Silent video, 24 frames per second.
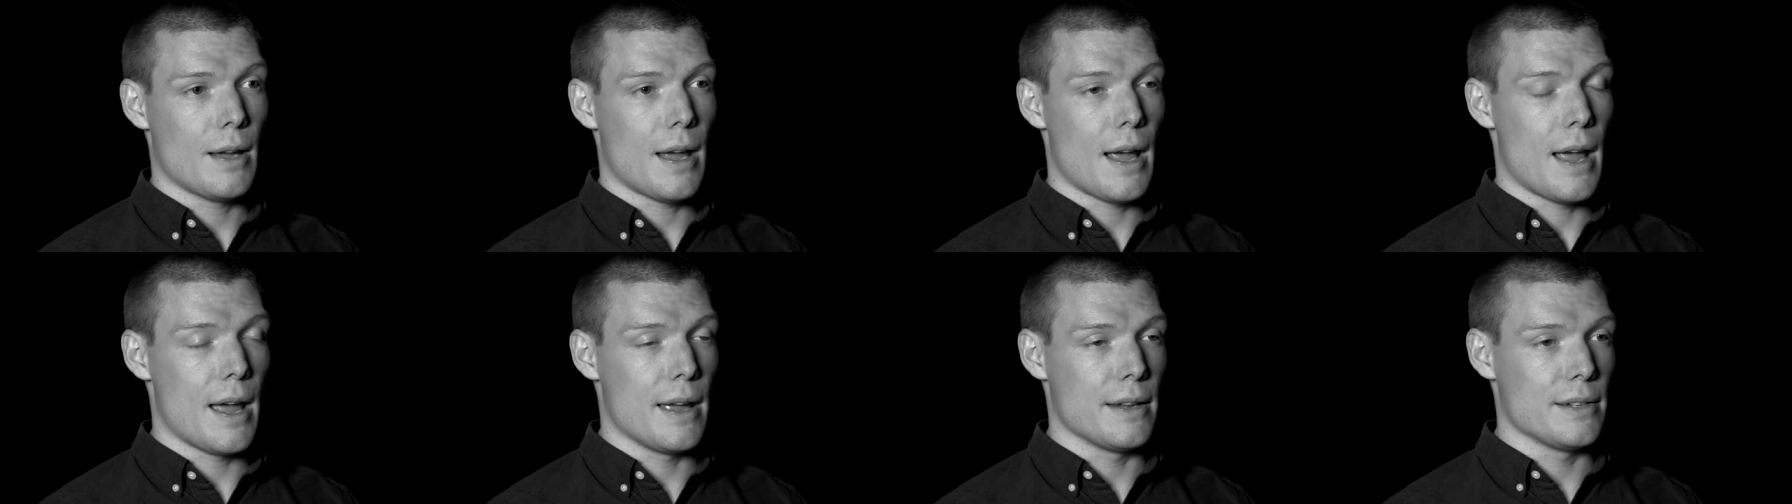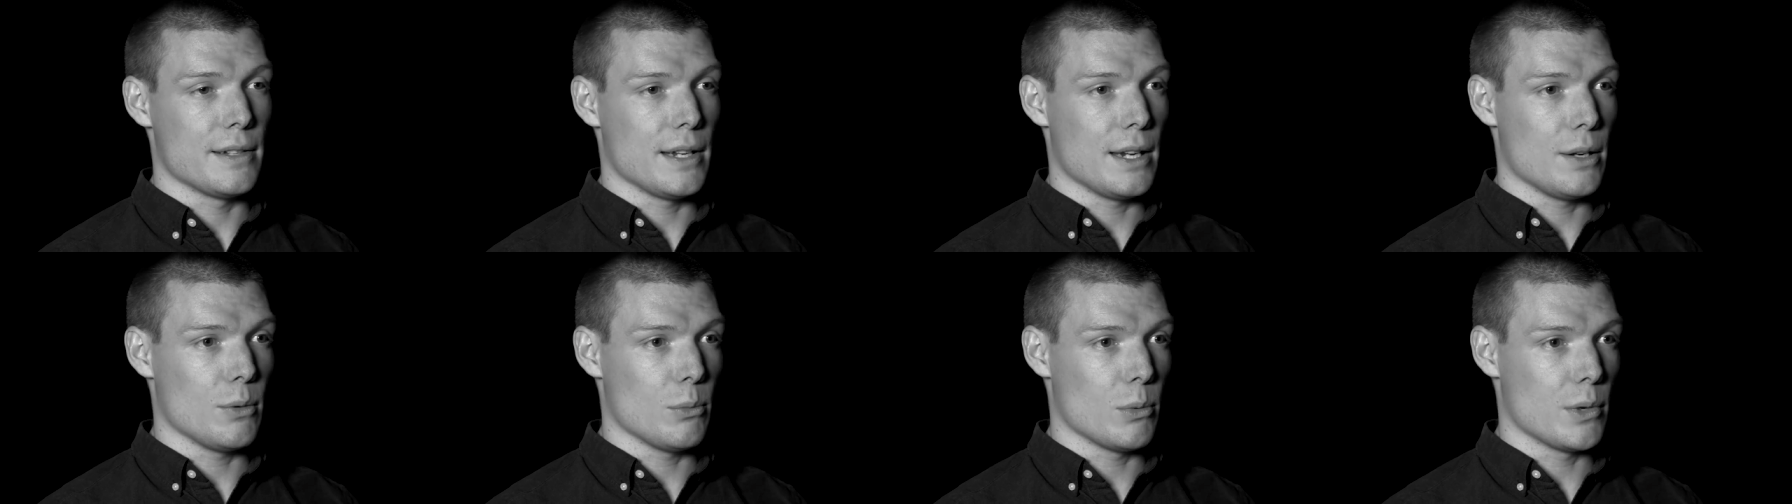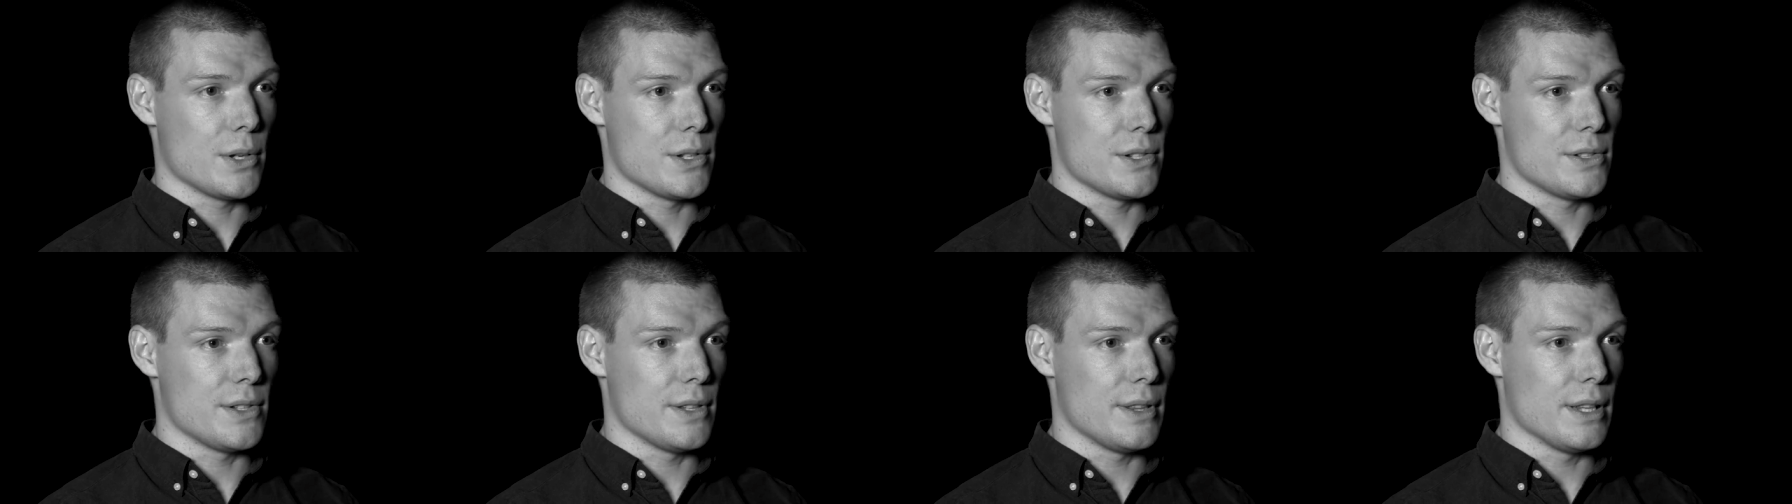And it
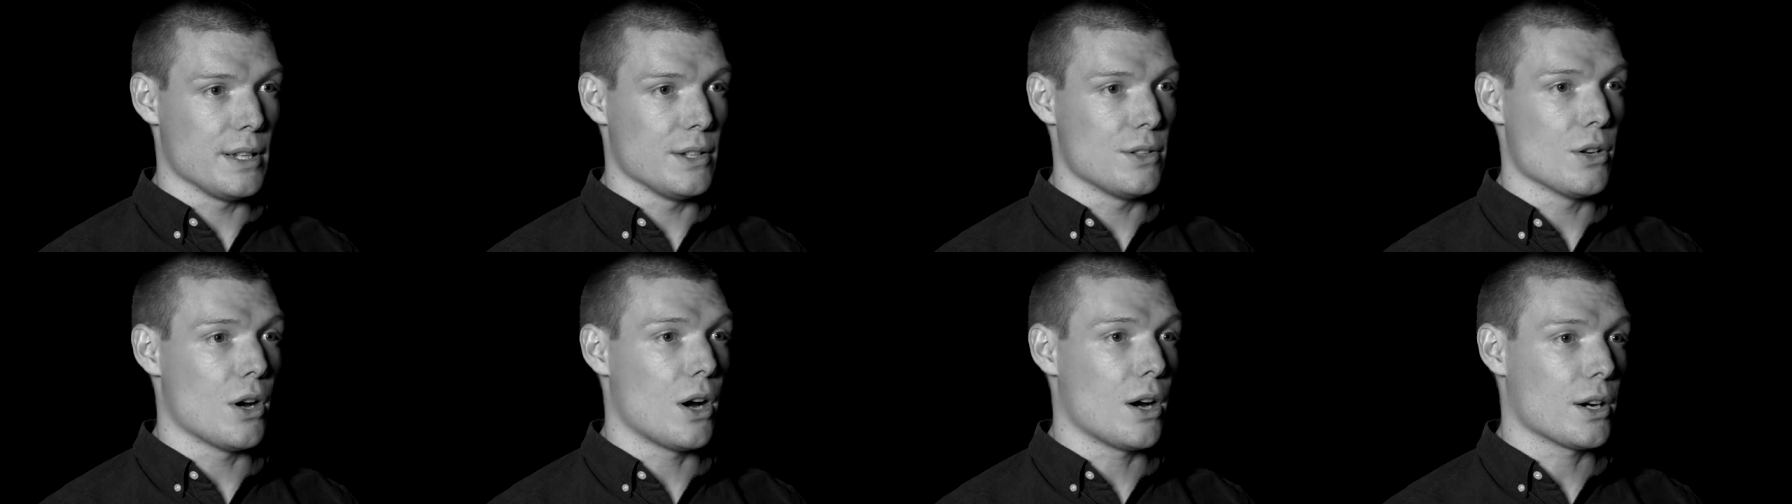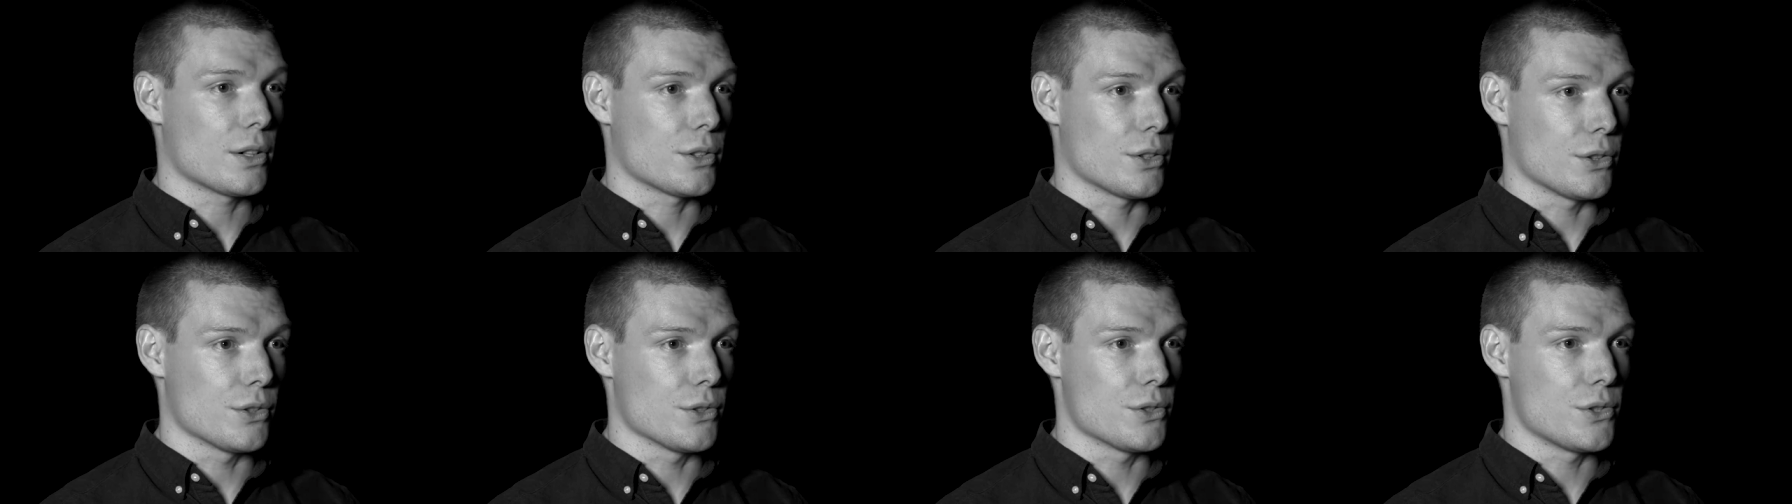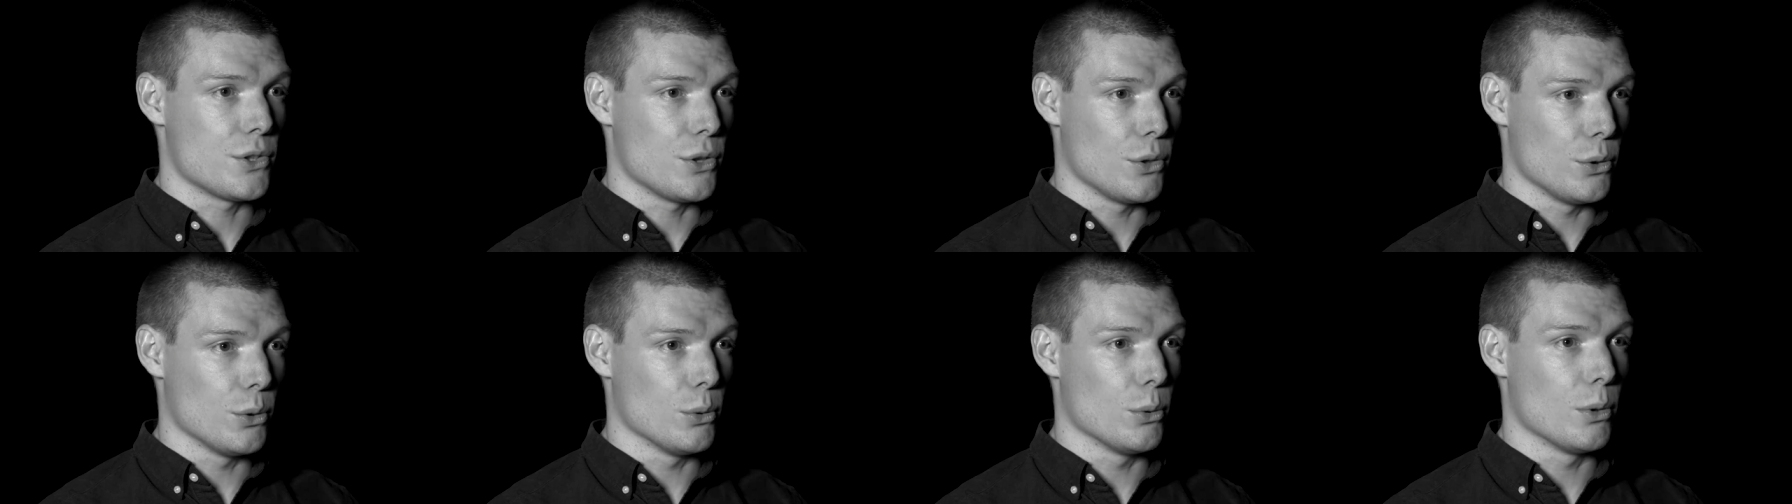was the
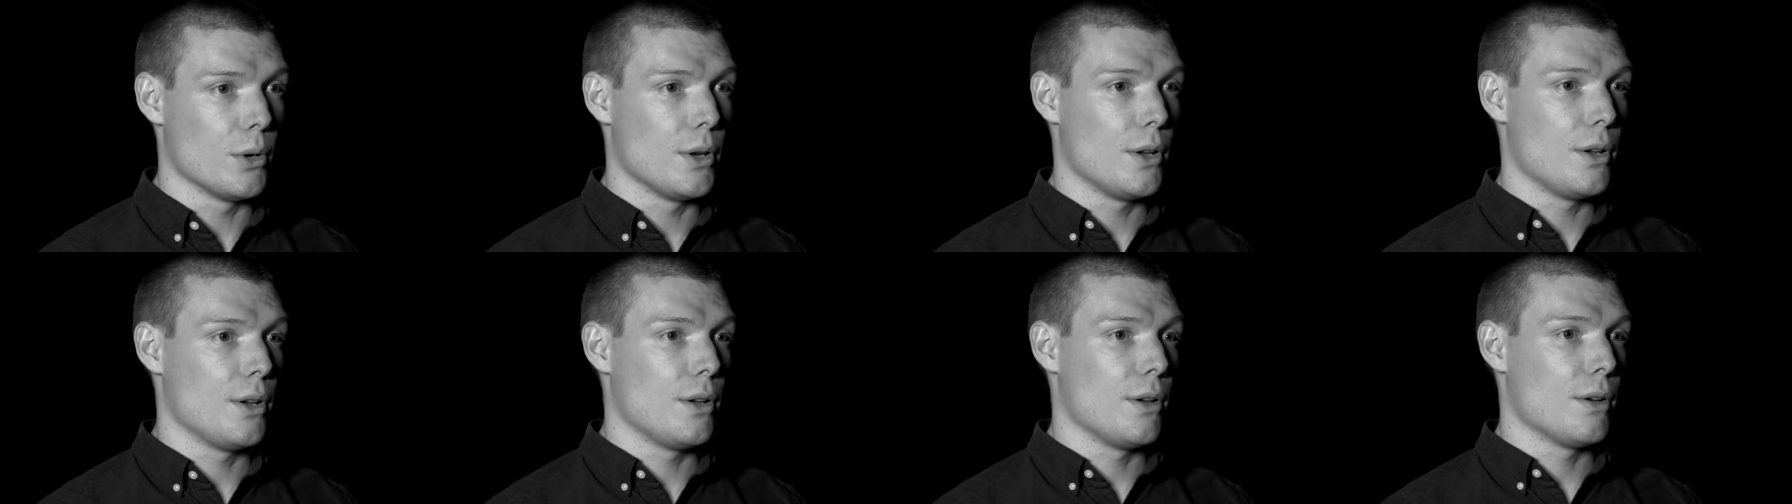doctors who